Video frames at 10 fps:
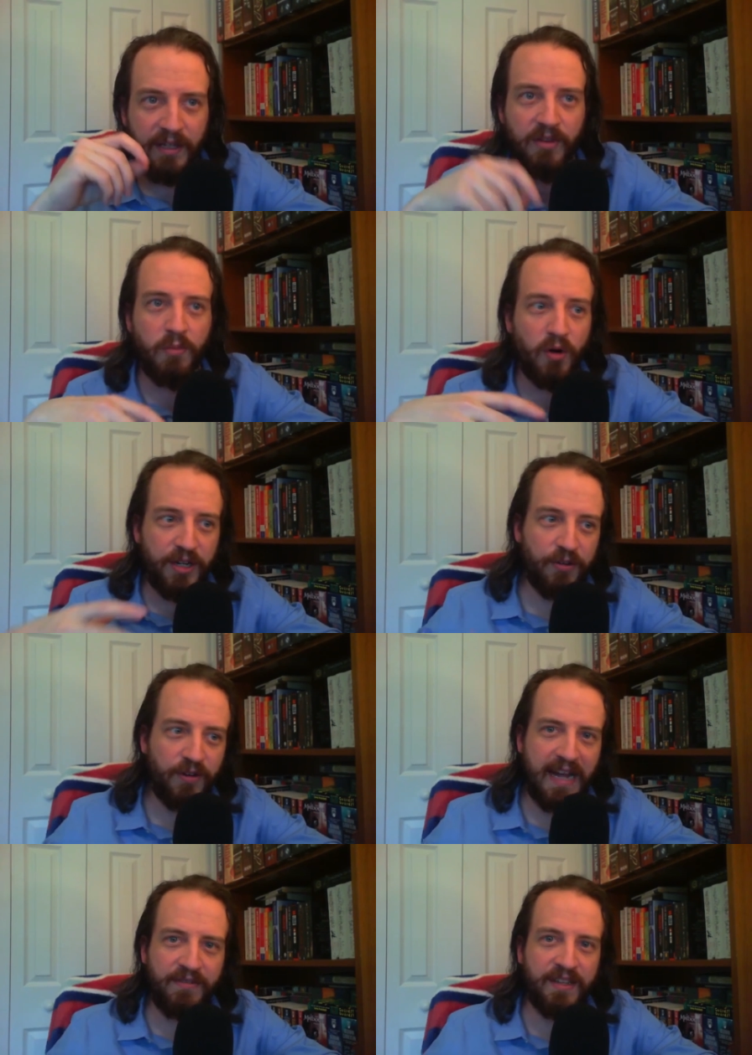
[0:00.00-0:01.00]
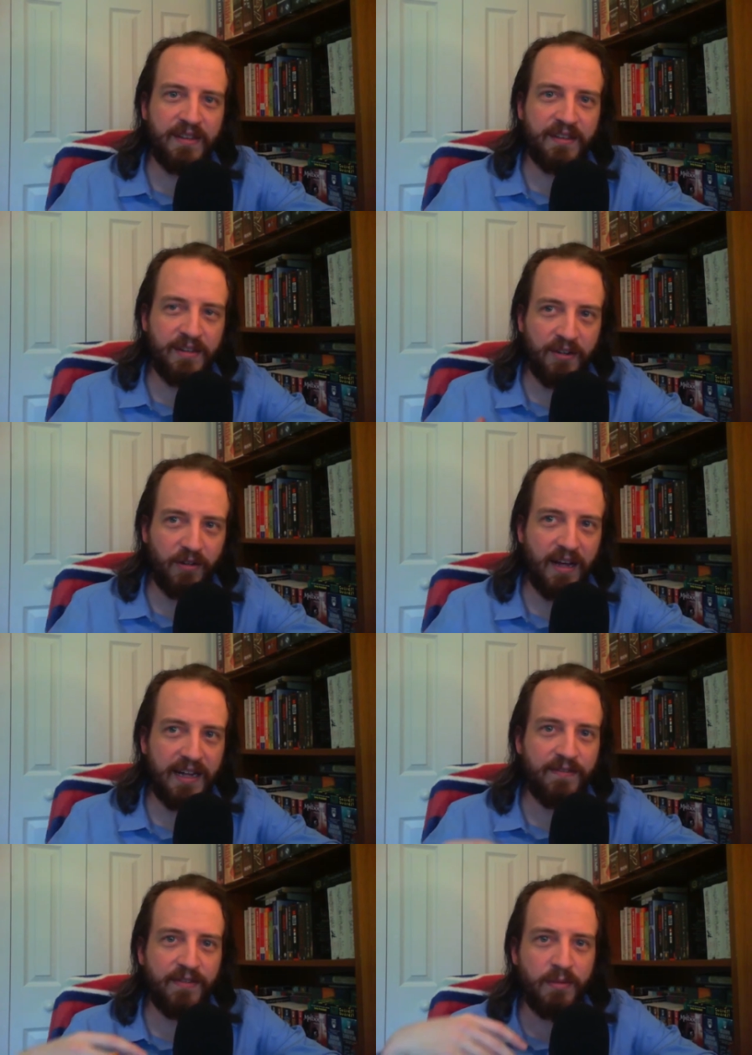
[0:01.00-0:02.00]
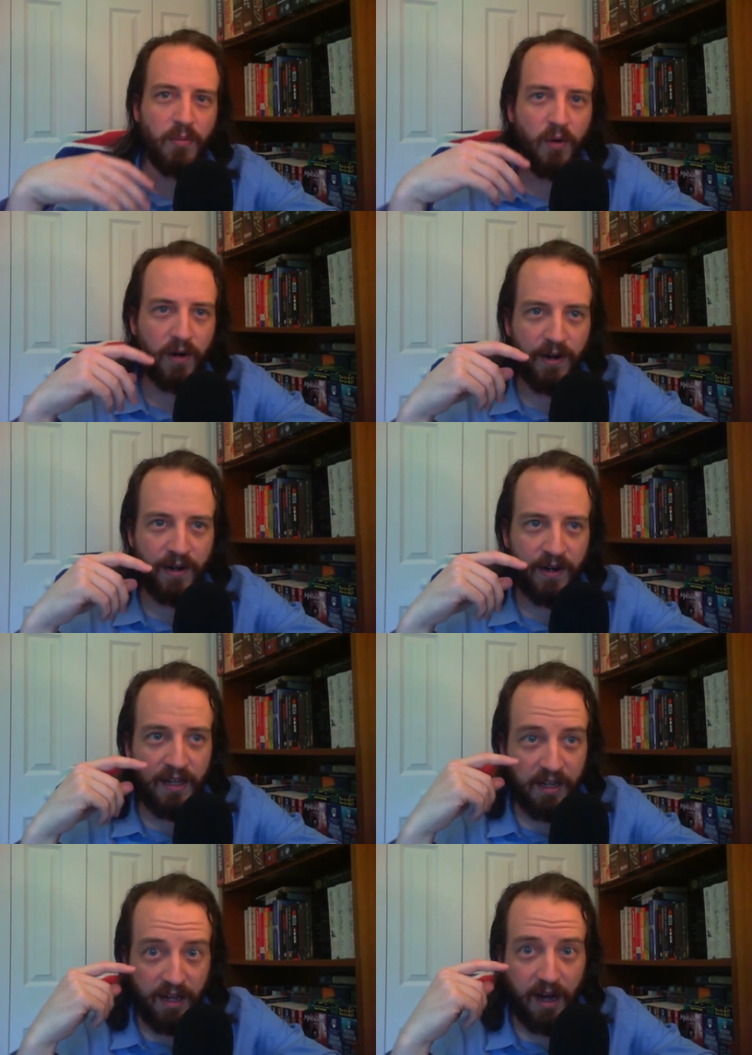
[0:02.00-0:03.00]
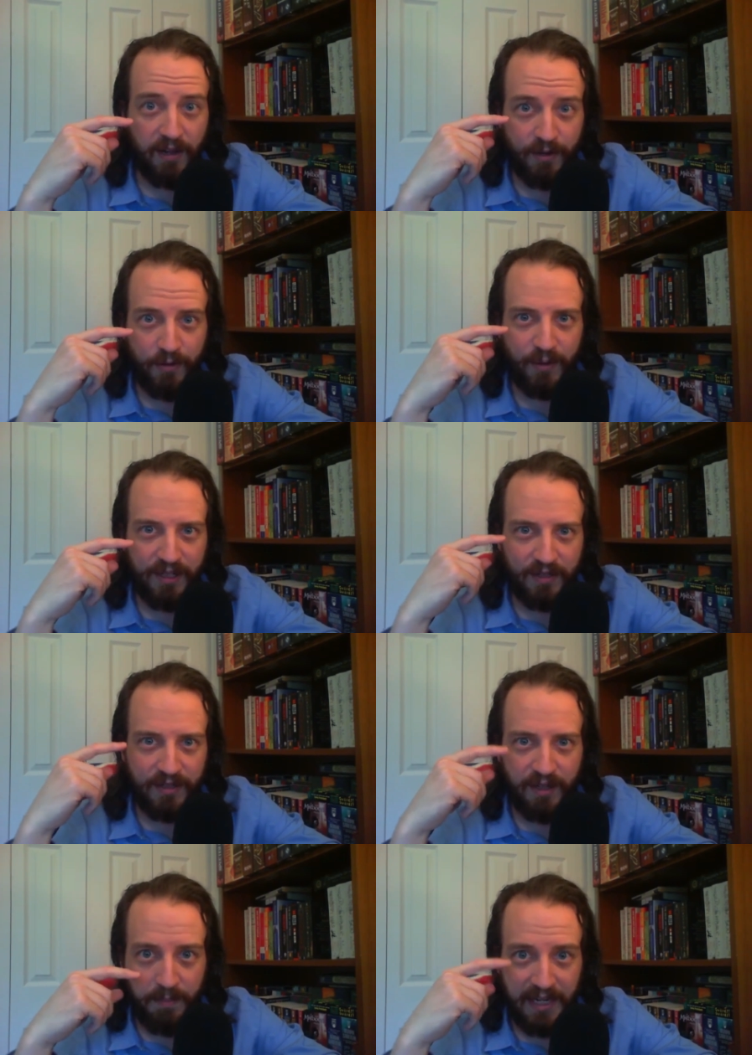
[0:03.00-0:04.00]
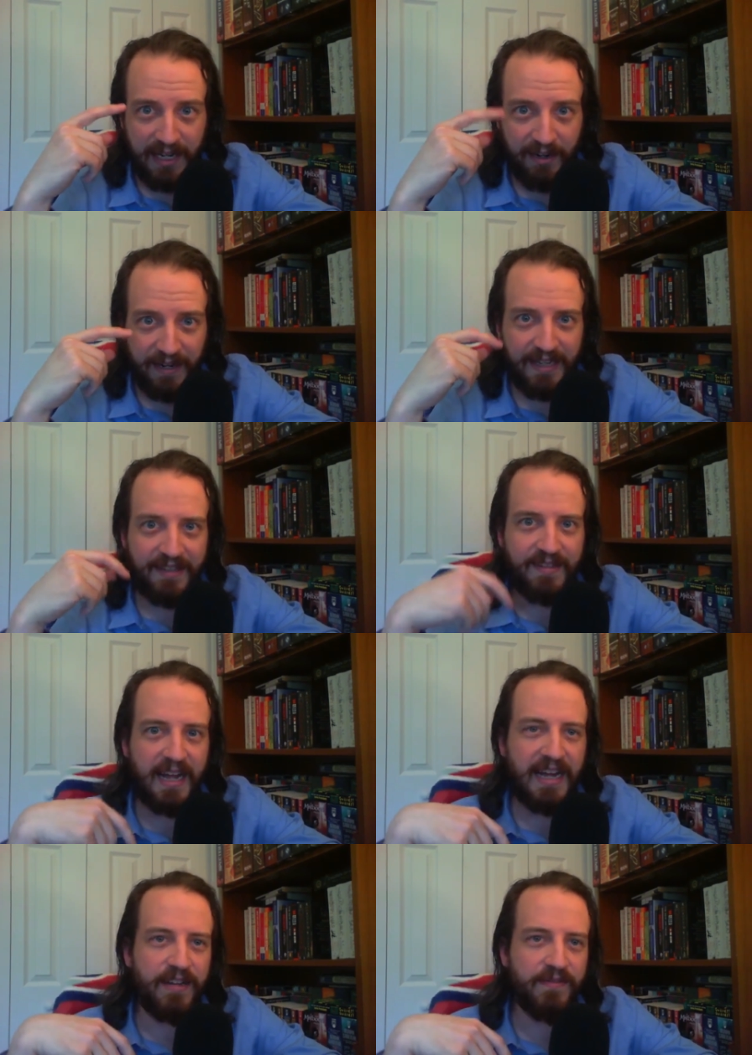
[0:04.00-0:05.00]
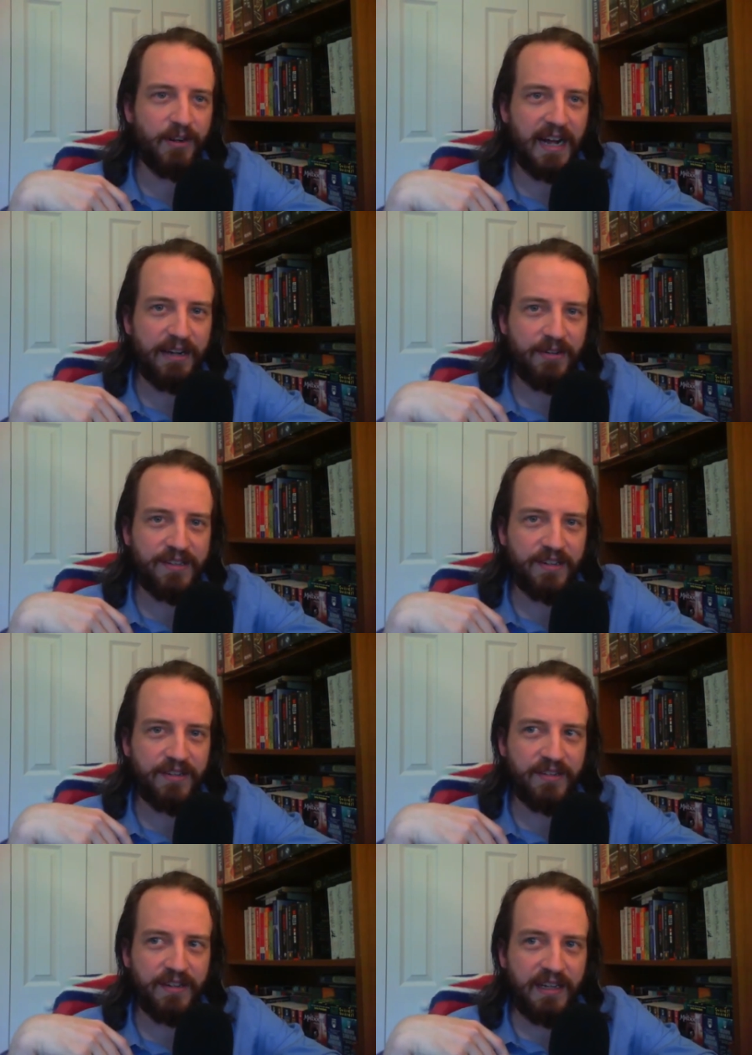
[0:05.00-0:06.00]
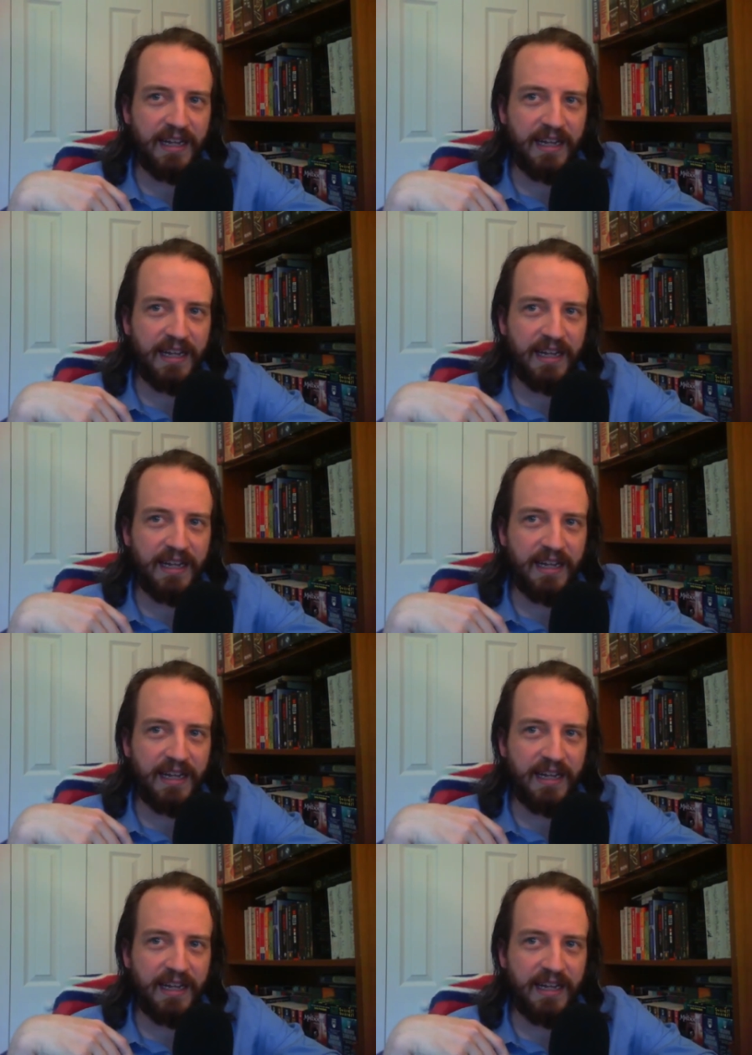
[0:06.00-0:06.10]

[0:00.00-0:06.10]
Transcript: The more you draft in your life, the more color will appear inside of your irises.